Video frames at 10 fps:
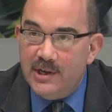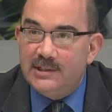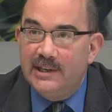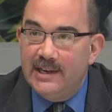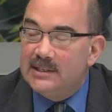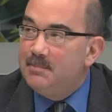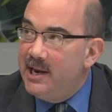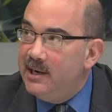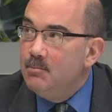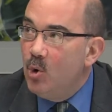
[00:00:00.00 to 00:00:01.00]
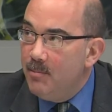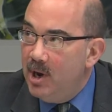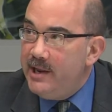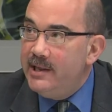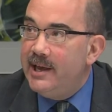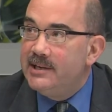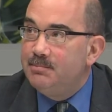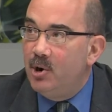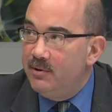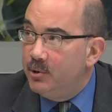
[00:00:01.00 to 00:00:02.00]
us against spending more money. That's
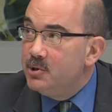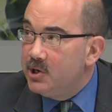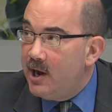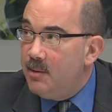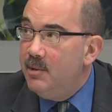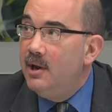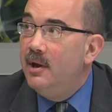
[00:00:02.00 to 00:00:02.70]
part of her job.